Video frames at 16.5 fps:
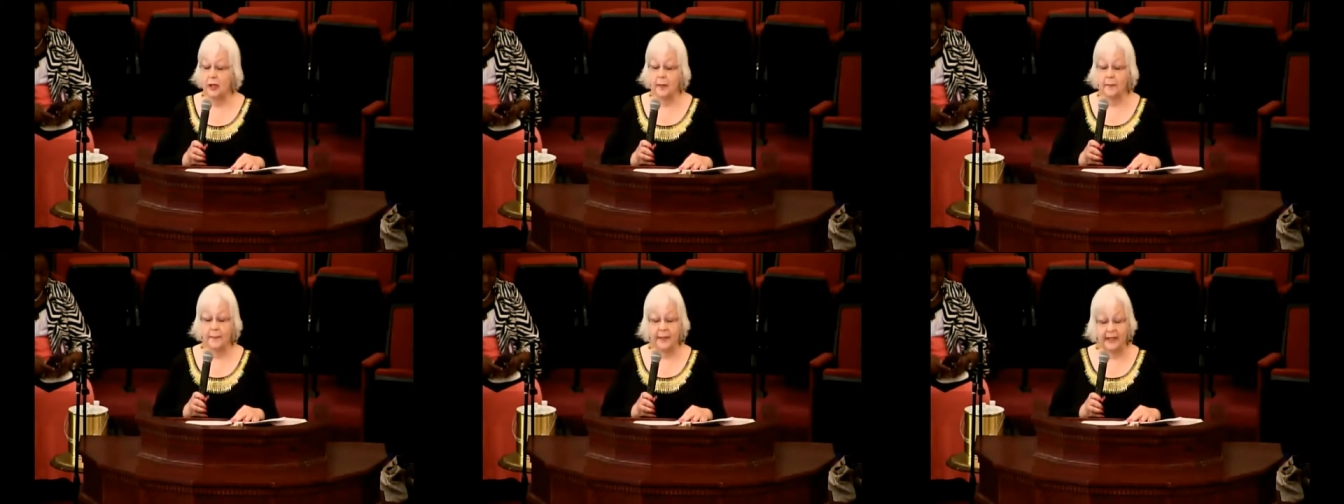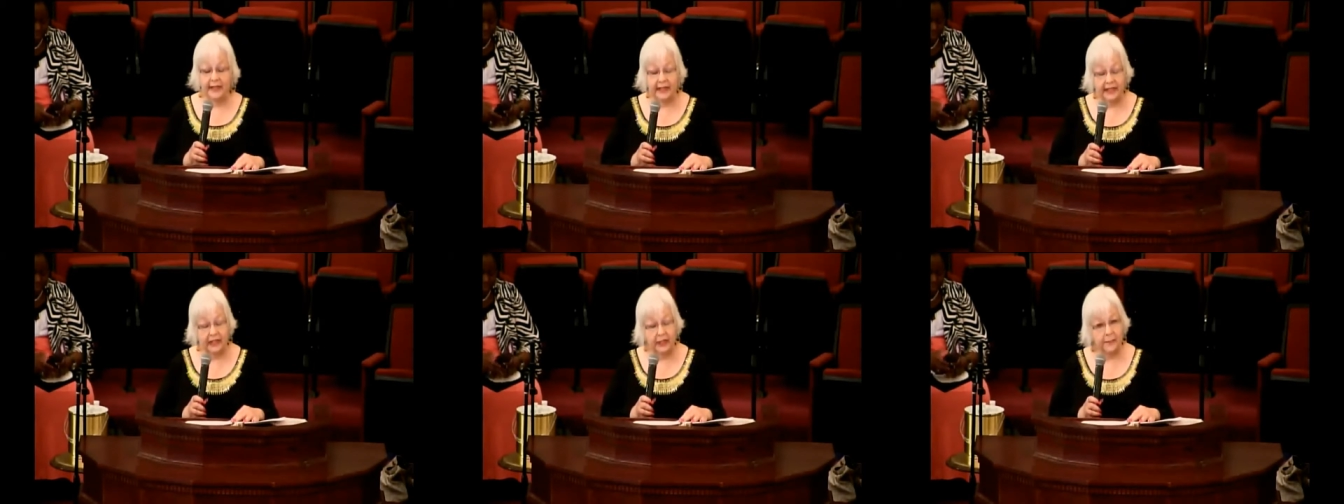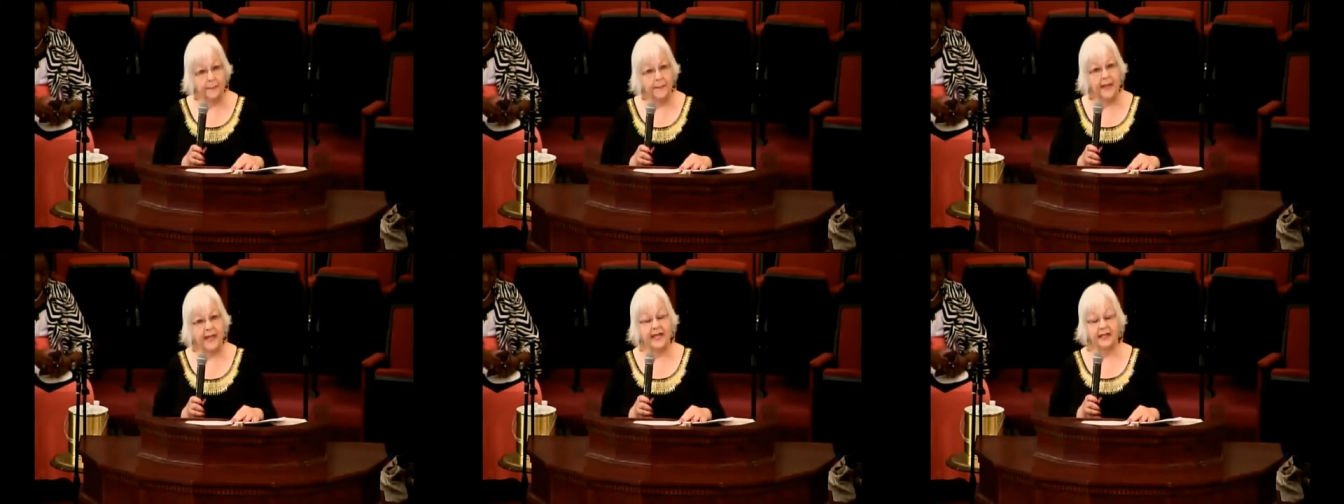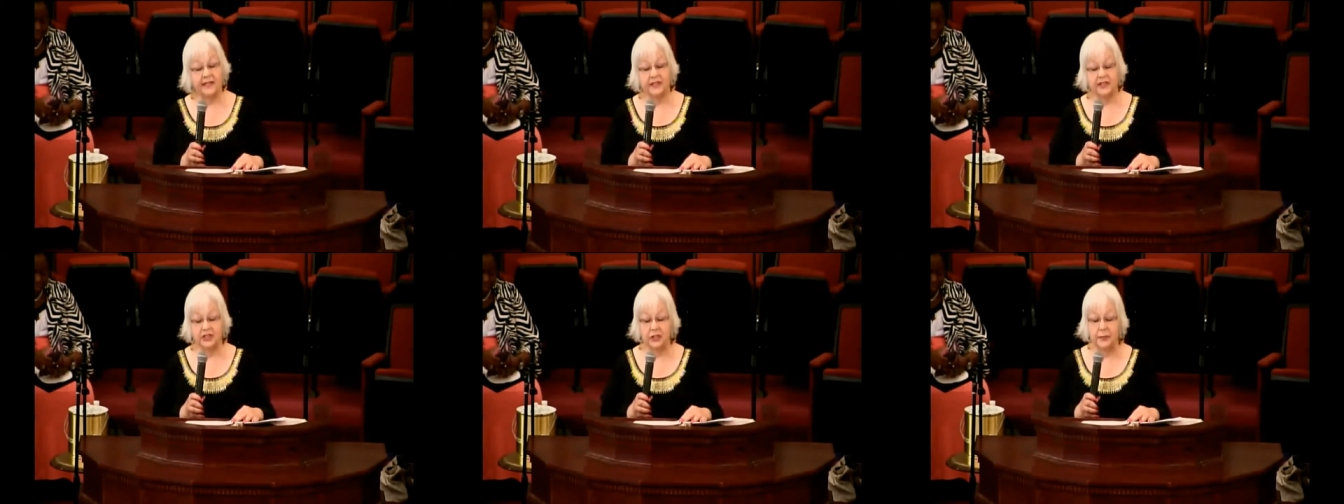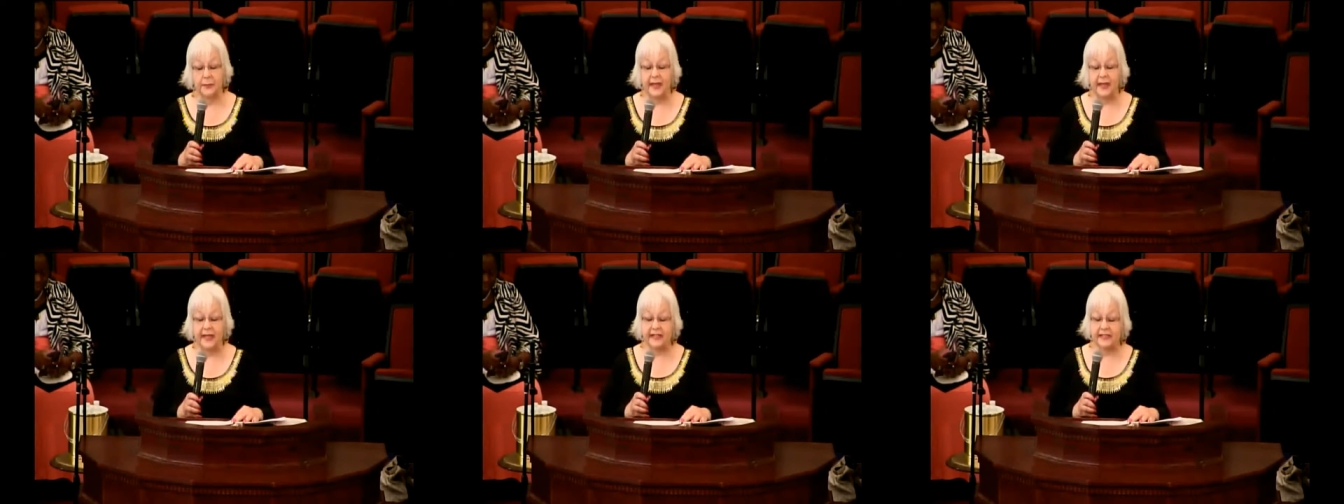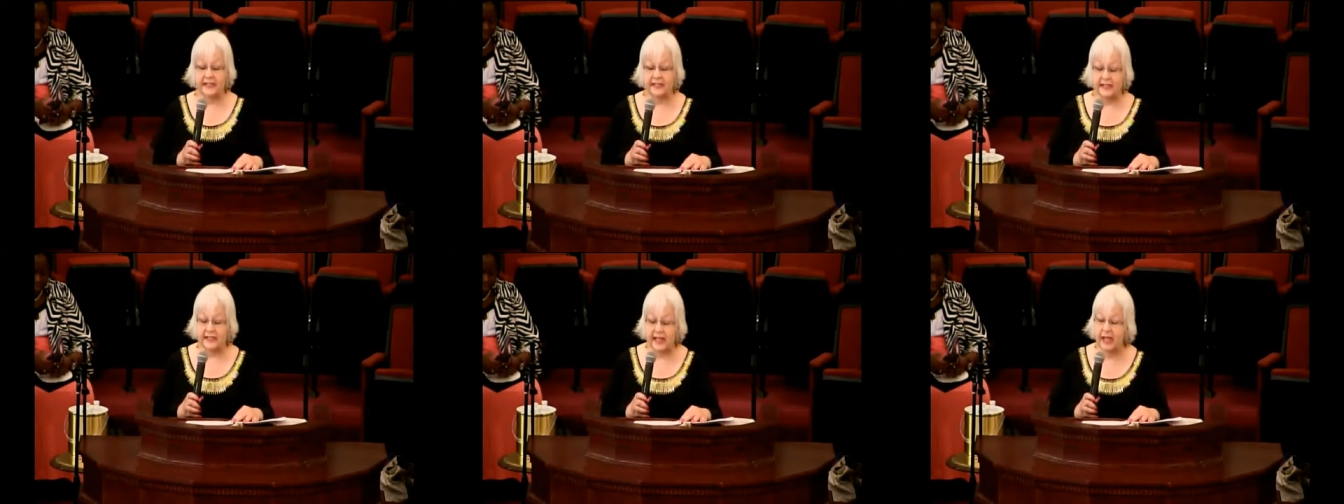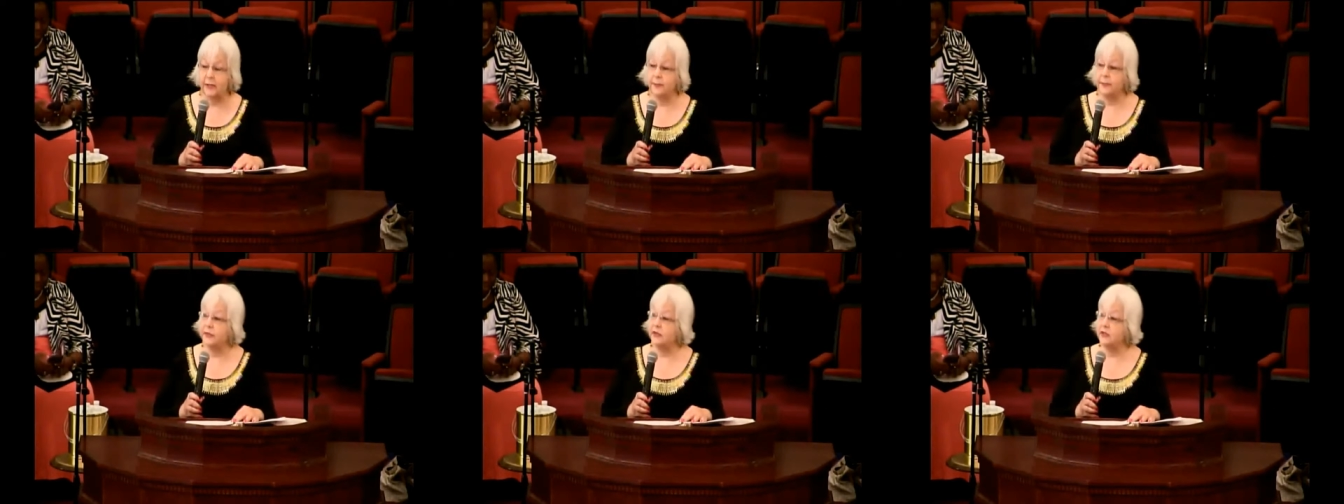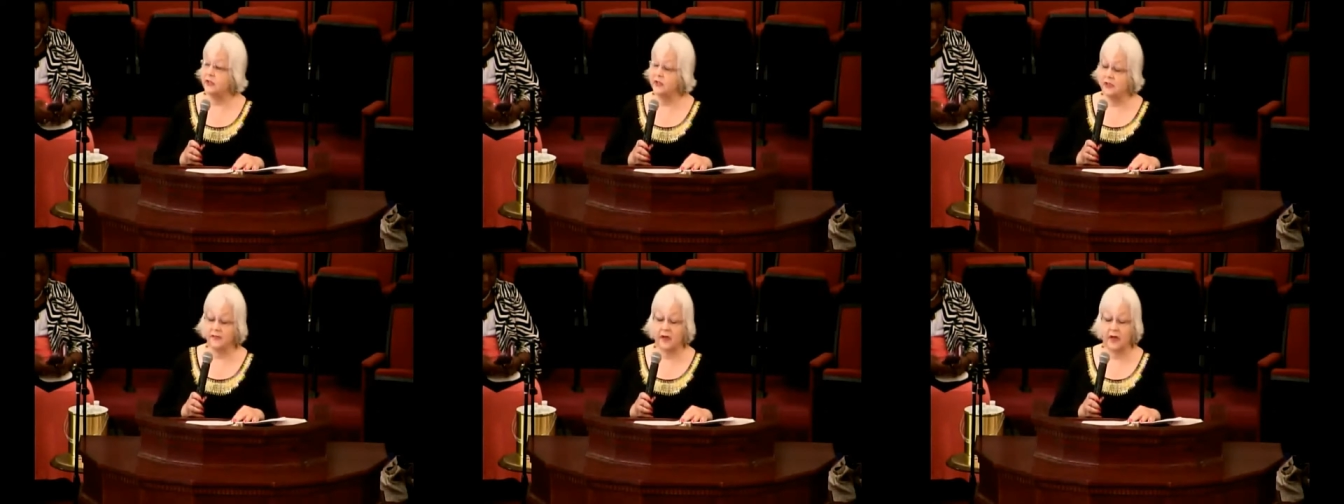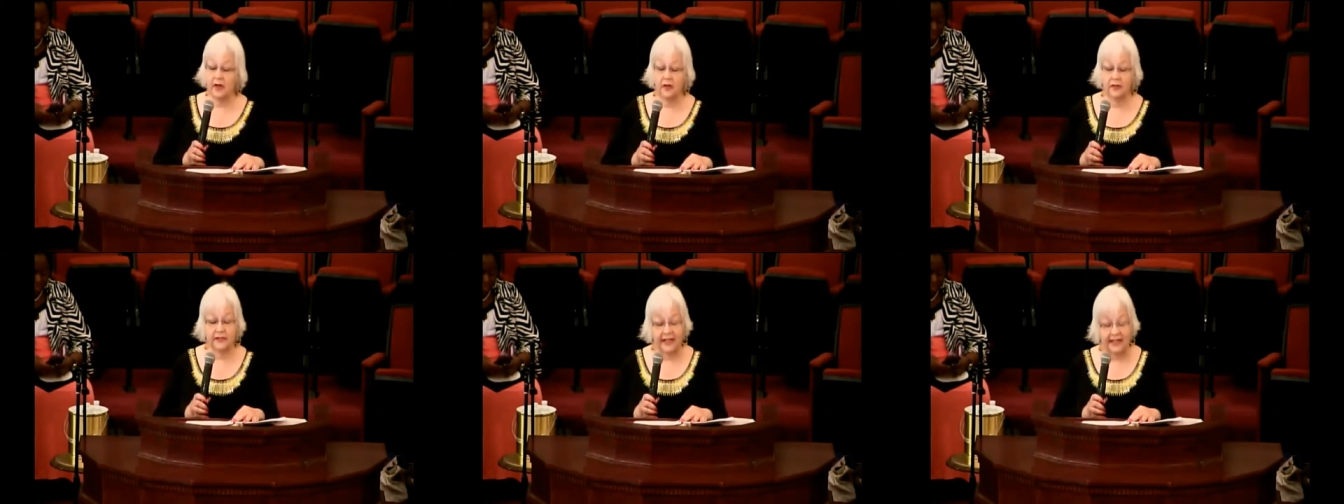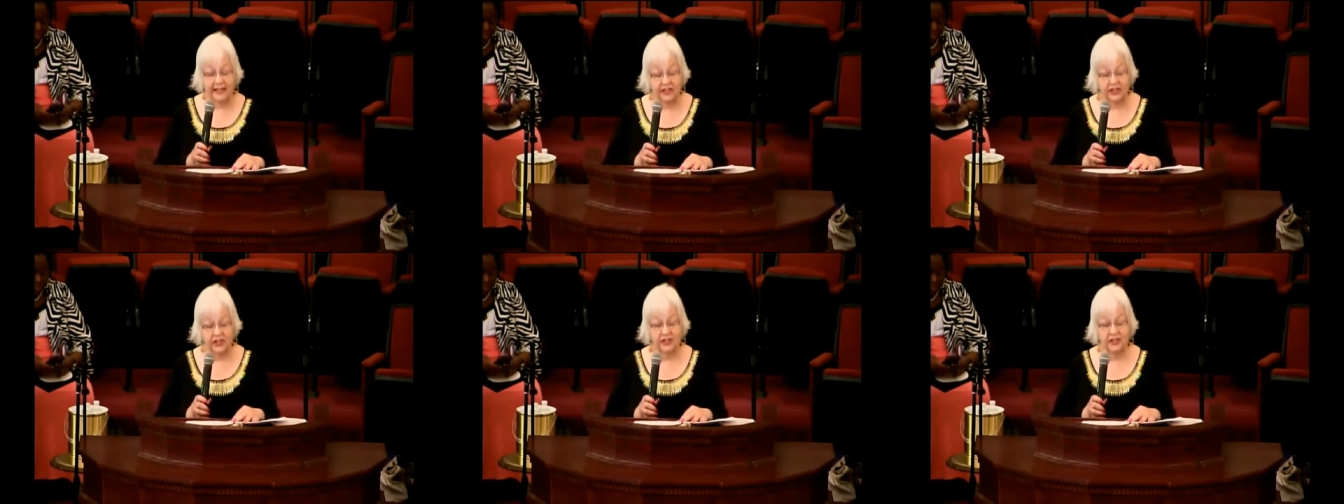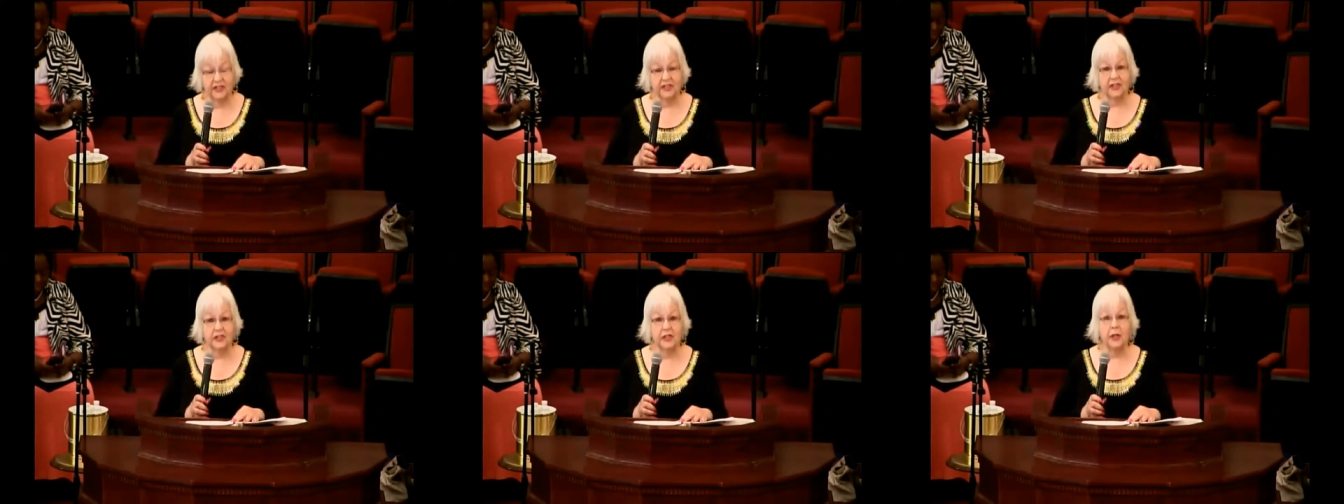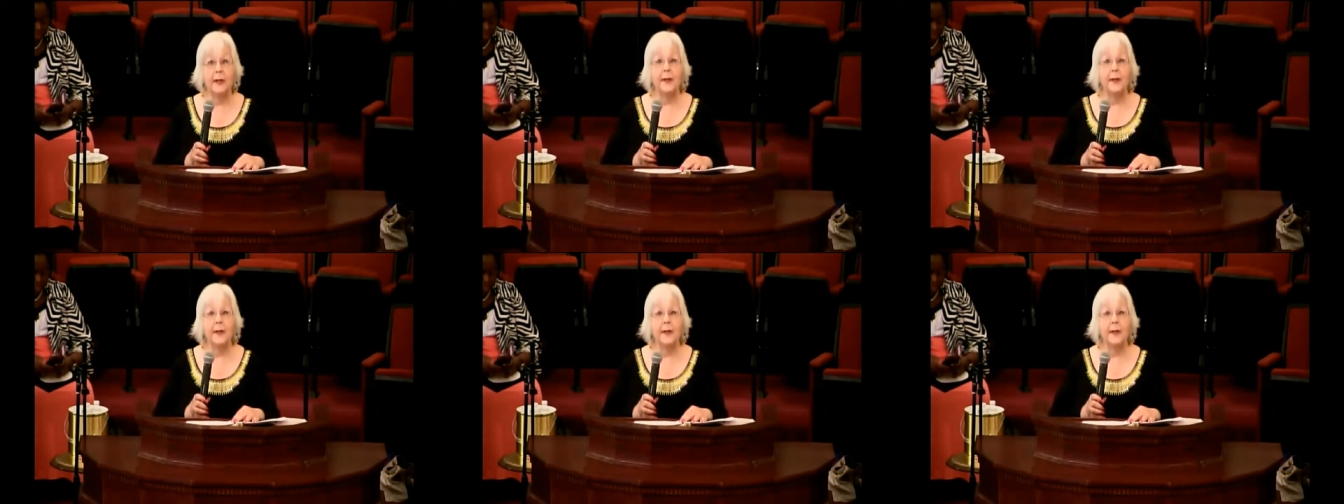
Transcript: but he commanded to make disciples of all nations,